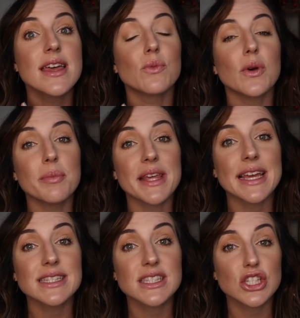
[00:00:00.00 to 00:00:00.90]
will be
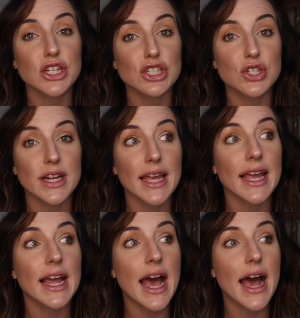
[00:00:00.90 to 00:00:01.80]
his
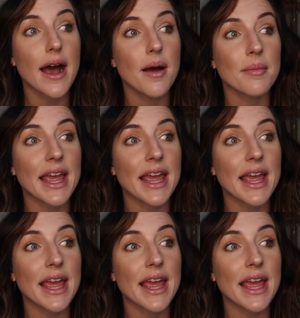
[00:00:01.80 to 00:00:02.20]
surgery um,